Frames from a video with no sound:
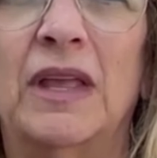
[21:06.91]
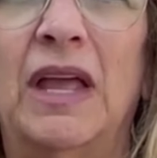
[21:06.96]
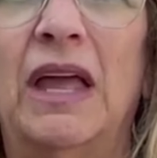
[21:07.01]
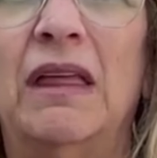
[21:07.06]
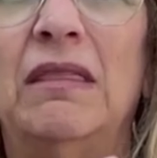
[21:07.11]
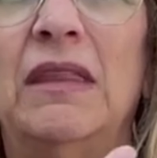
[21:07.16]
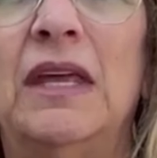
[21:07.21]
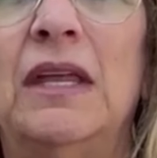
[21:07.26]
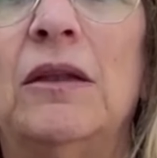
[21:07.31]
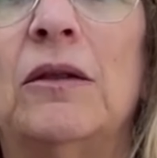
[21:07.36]

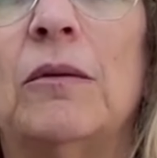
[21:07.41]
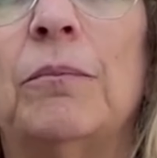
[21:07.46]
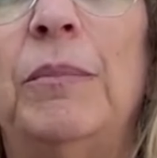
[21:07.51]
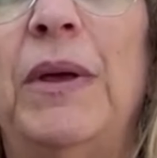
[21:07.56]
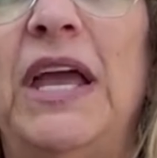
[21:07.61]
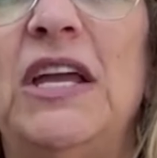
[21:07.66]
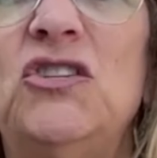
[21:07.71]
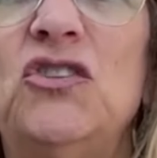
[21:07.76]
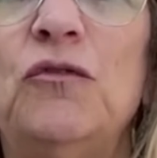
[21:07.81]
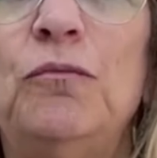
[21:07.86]
And then
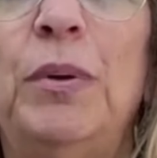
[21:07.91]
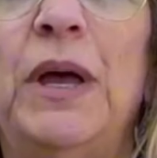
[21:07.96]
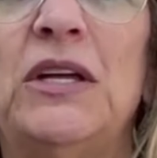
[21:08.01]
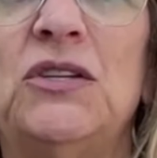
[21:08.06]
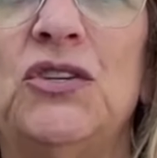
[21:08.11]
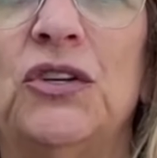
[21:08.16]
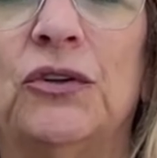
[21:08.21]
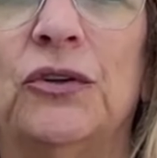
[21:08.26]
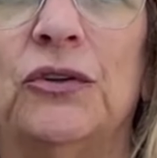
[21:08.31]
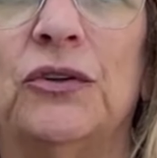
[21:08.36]
Page of
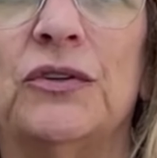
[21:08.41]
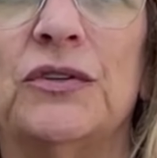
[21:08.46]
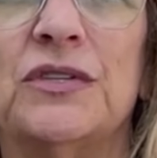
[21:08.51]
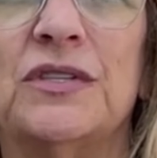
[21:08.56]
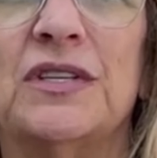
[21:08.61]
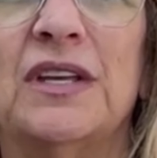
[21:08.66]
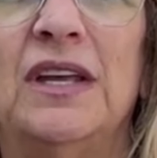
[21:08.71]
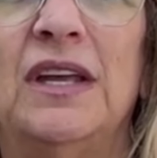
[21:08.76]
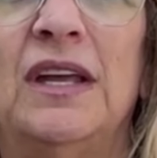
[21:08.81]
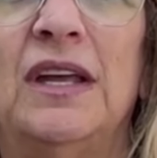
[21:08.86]

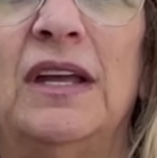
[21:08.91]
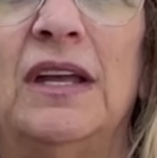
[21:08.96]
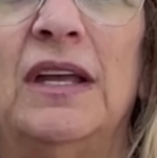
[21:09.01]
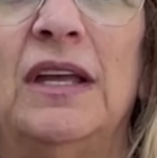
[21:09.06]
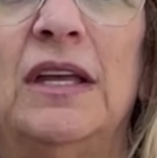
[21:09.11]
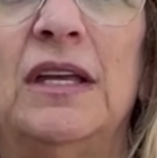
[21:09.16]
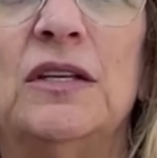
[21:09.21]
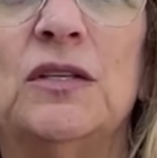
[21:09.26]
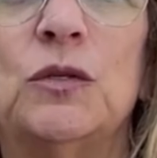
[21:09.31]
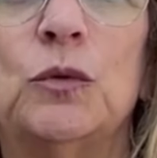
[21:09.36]
Pentacles
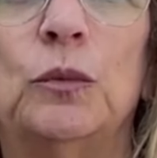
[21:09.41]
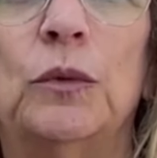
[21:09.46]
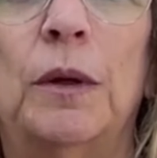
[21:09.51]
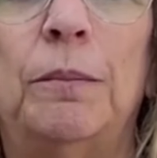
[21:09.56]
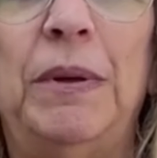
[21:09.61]
is